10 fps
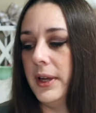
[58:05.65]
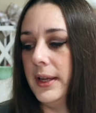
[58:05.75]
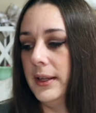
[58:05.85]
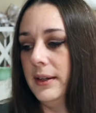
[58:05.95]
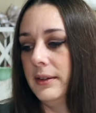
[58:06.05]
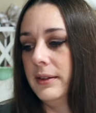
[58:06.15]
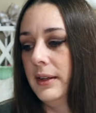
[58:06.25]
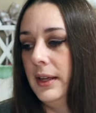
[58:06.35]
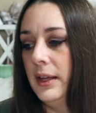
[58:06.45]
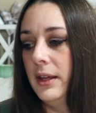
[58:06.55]
and
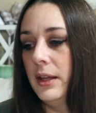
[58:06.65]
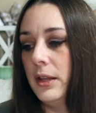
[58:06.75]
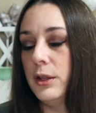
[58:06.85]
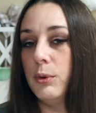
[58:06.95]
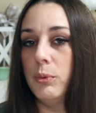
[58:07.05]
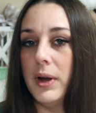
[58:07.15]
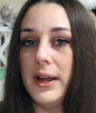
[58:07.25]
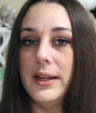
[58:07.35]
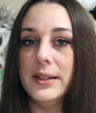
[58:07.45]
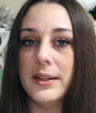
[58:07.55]
the
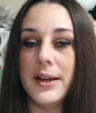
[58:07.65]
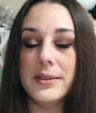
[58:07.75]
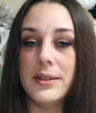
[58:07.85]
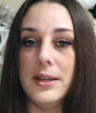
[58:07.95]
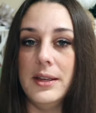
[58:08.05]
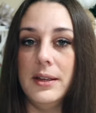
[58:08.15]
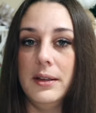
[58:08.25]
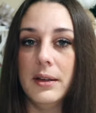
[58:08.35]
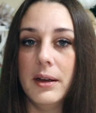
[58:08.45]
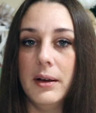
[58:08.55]
way that the